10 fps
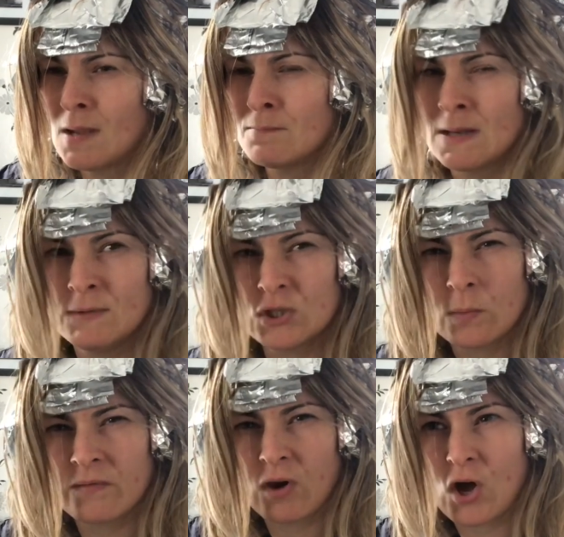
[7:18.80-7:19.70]
Maybe do it
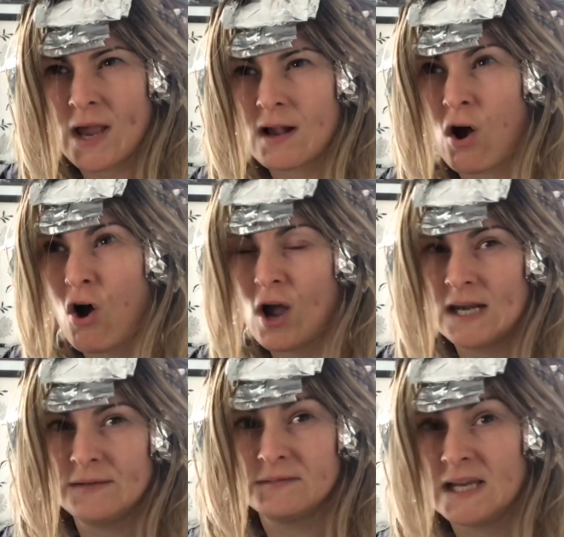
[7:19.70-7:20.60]
with like a high
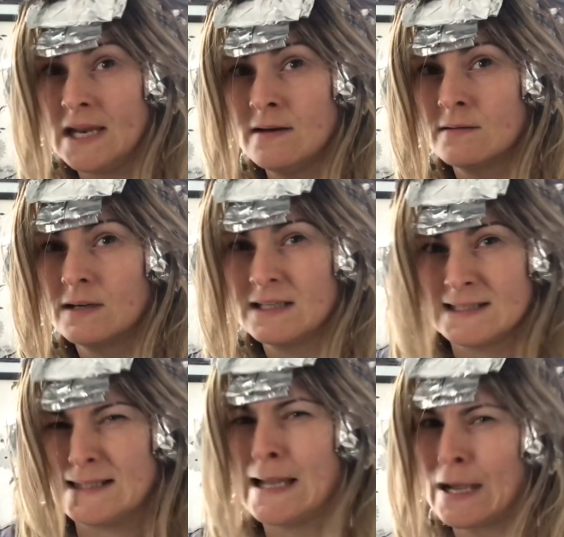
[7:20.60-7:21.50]
lift tint and
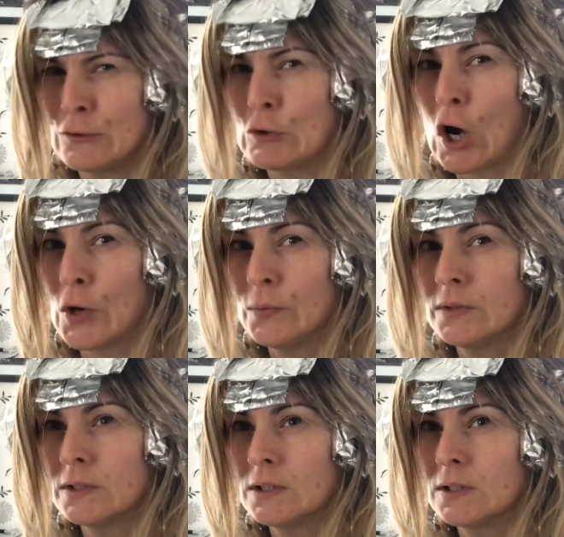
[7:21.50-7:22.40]
see how you go,
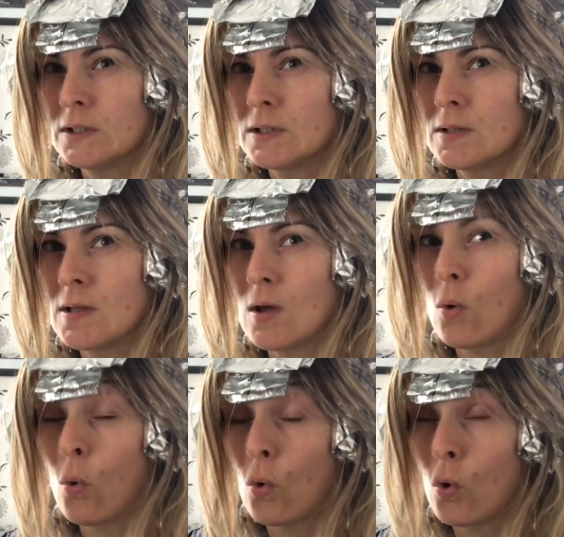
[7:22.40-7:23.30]

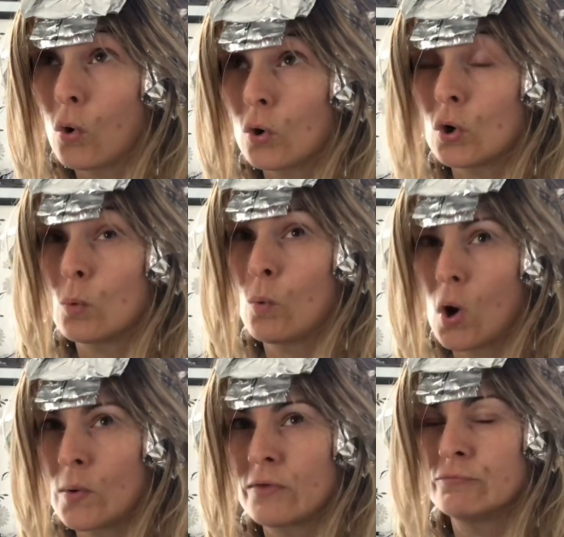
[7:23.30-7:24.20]
or
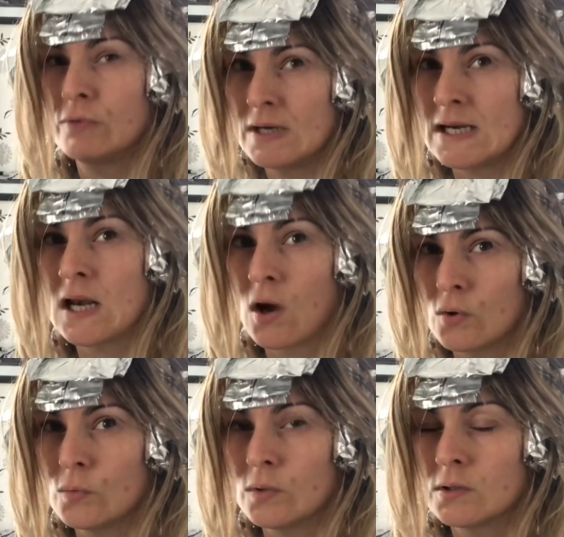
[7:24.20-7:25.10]
work with a really
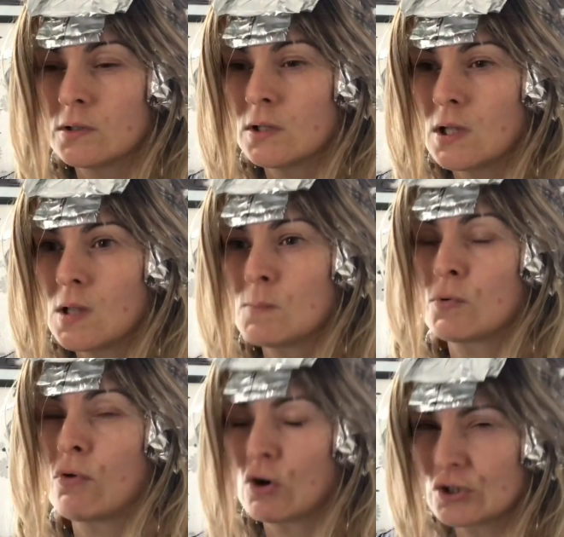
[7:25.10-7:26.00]
low
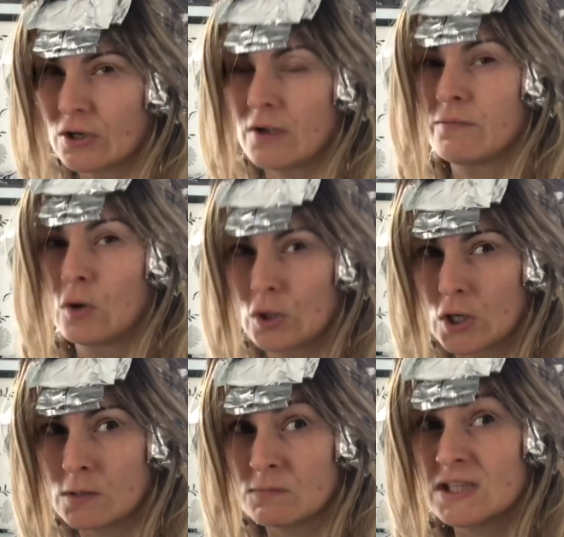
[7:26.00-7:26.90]
peroxide
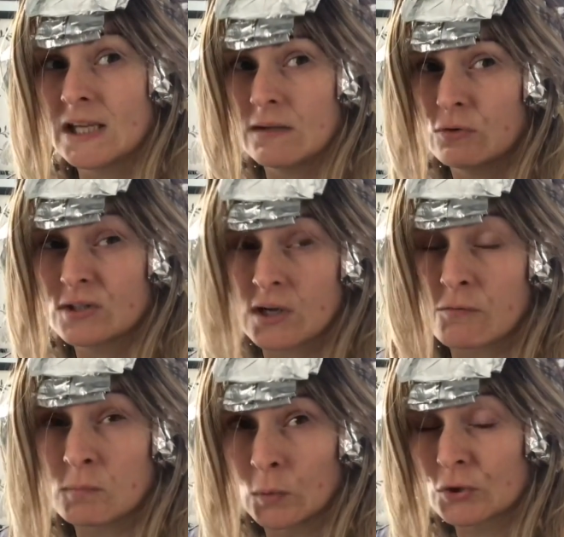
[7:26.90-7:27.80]
volume to give
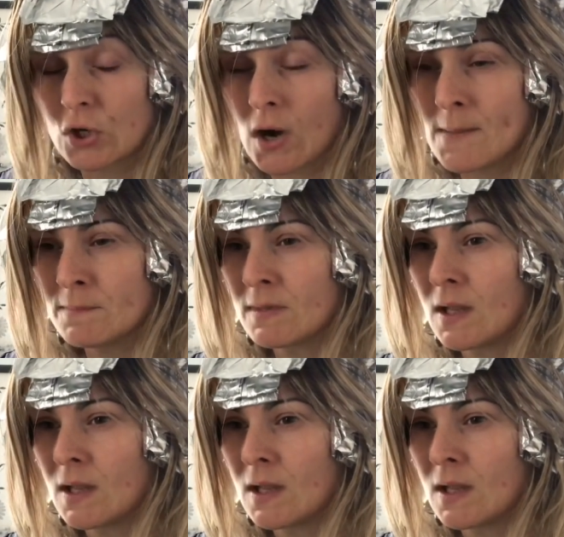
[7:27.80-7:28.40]
yourself more time.